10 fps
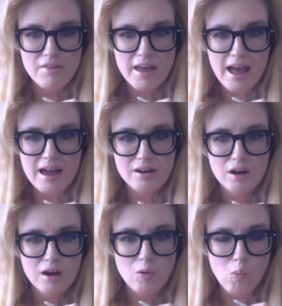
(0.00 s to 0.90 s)
They had
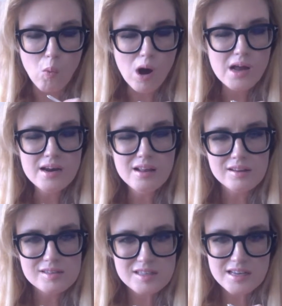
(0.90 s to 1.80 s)

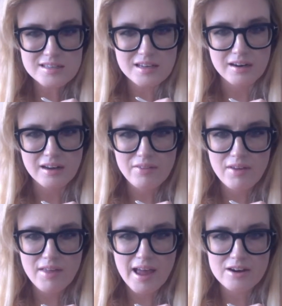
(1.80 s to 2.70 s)
one season and
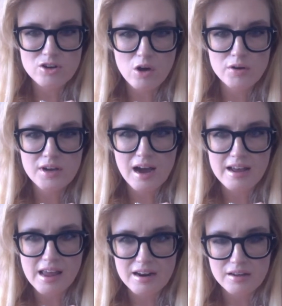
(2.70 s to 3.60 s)
then they had to go into
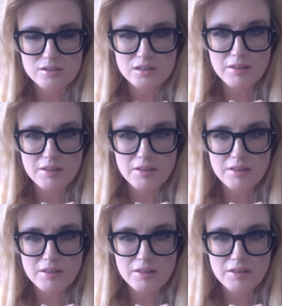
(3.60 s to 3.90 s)
hiatus.